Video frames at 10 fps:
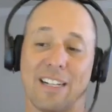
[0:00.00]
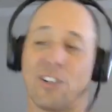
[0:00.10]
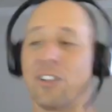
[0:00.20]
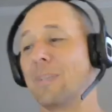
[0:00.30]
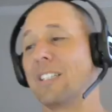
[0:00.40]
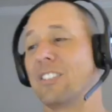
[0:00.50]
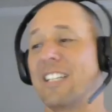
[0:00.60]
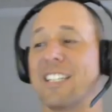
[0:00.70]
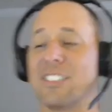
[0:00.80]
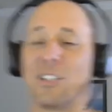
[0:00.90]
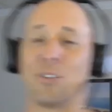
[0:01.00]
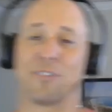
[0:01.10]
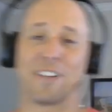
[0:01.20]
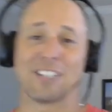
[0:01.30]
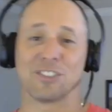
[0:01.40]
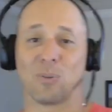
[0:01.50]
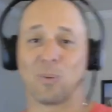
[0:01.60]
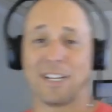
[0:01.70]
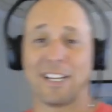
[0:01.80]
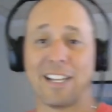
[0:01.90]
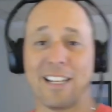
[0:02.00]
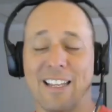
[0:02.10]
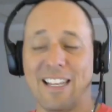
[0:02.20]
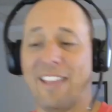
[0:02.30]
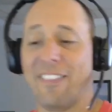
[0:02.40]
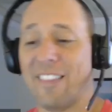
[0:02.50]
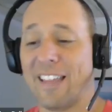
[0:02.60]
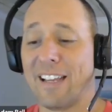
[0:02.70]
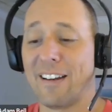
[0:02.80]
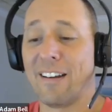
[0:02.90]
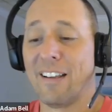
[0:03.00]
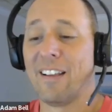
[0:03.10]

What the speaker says: I cooked my steaks the old fashioned way. And then,